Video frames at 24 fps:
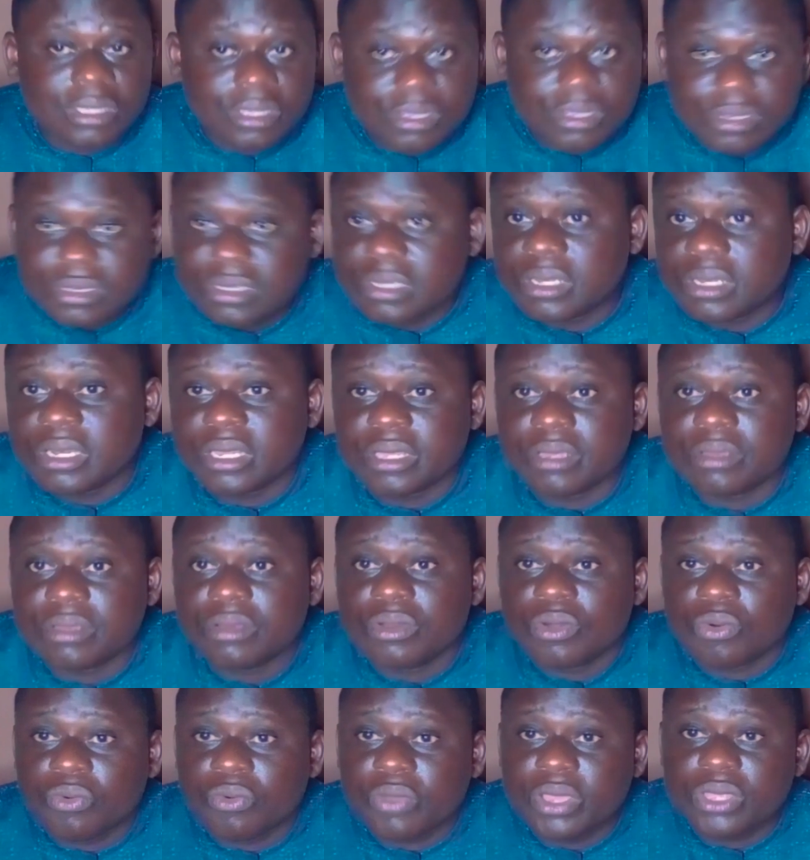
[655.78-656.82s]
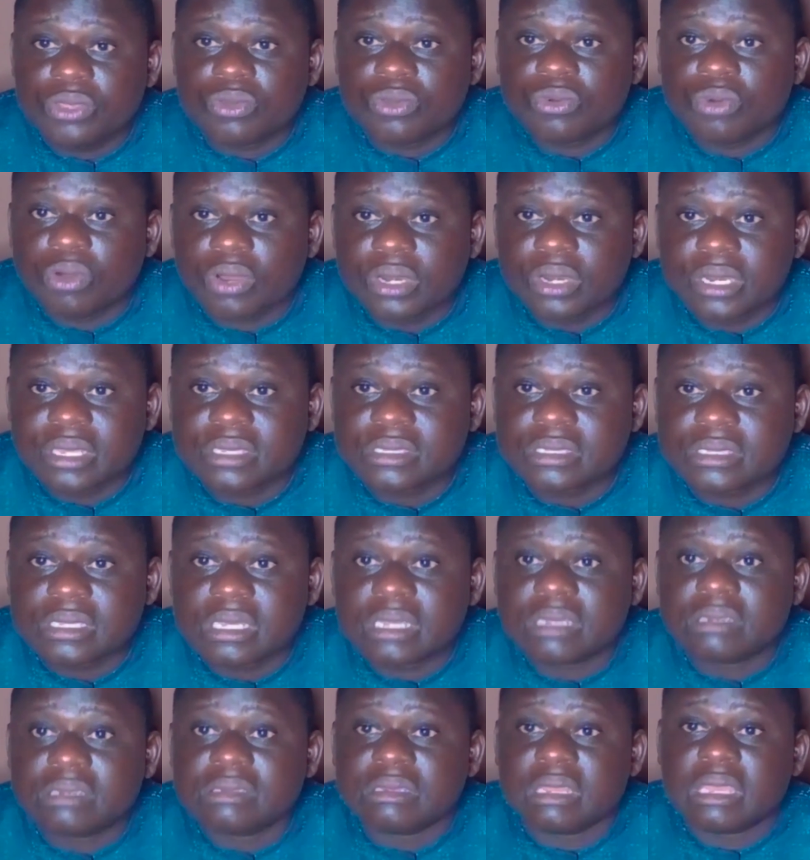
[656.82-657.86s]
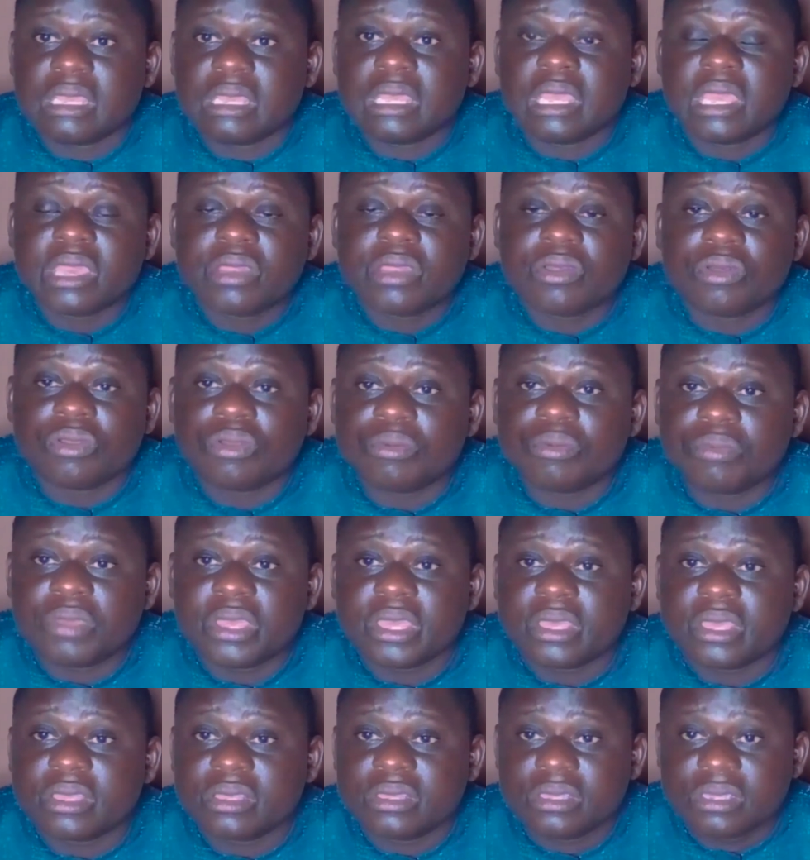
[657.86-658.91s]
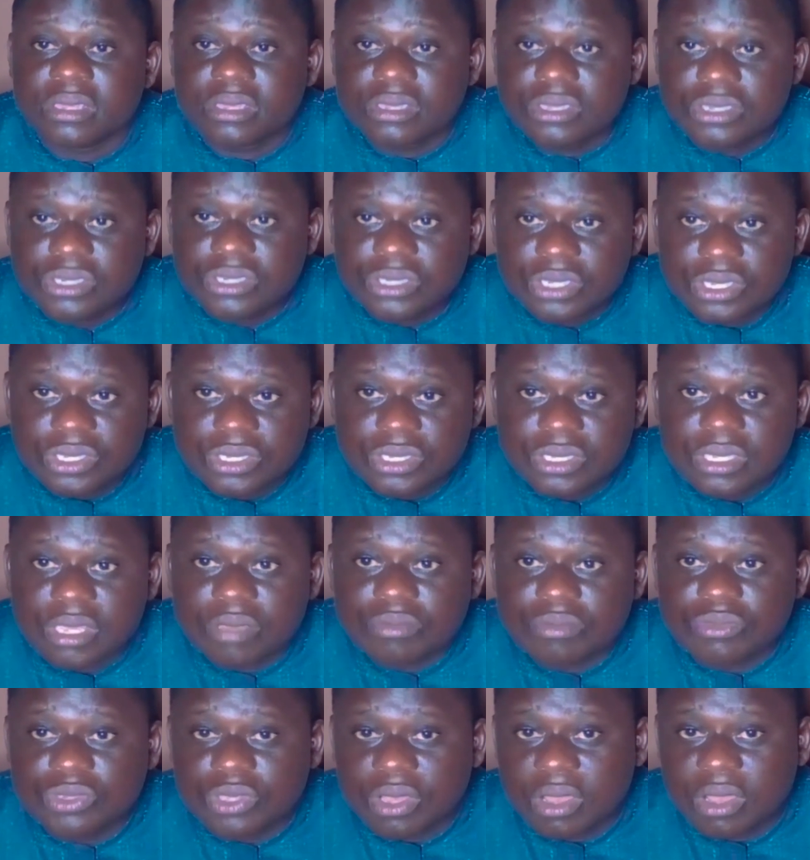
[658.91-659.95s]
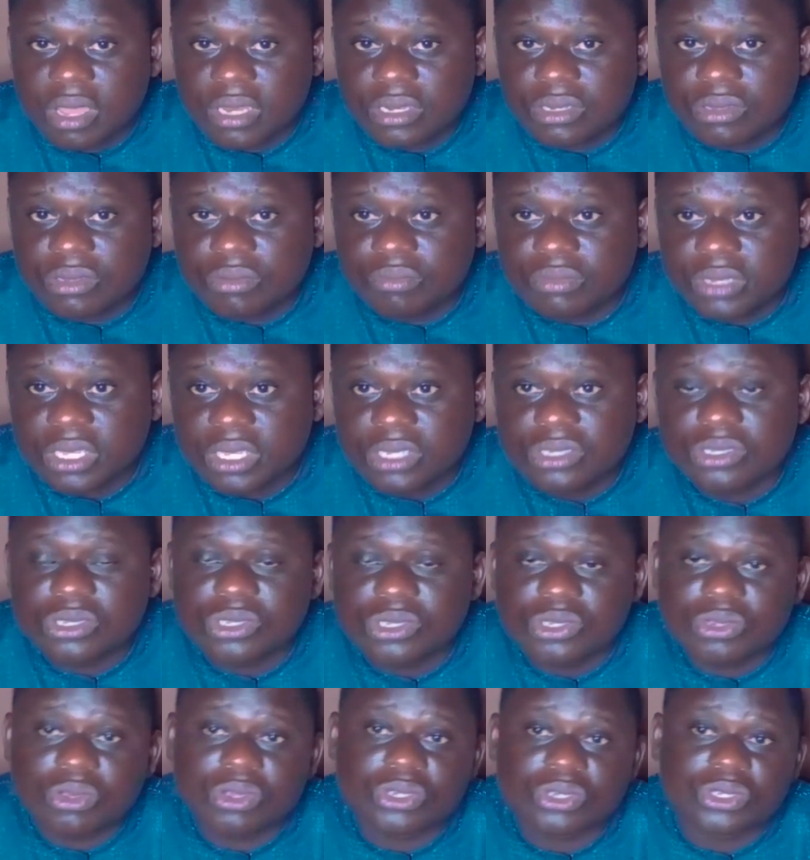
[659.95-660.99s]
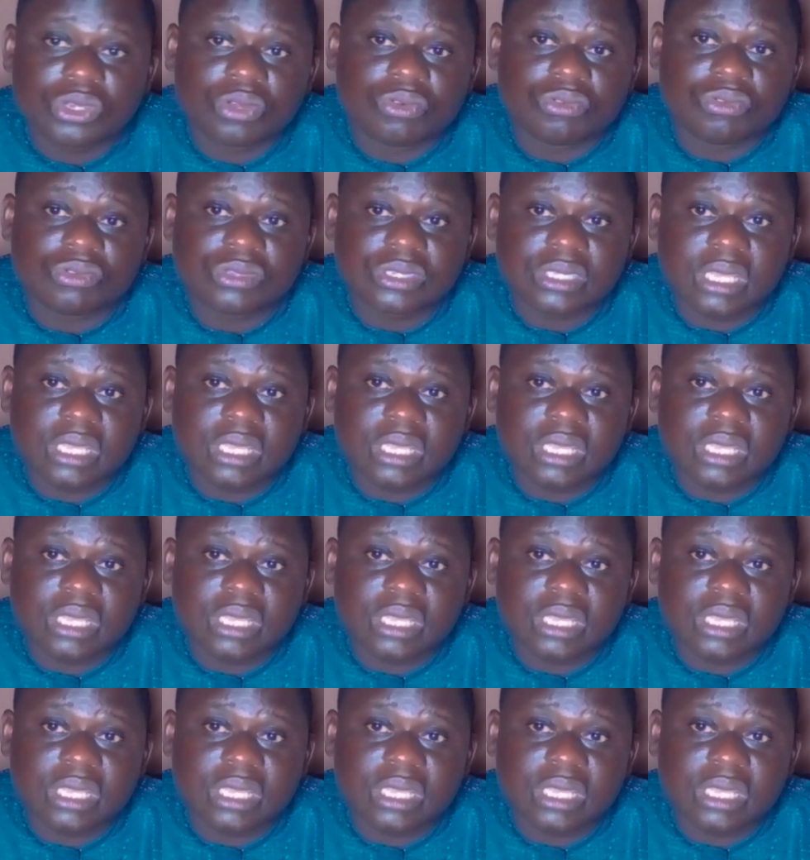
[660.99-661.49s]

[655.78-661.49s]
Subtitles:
easily when you understand the economic system. So the next discussion will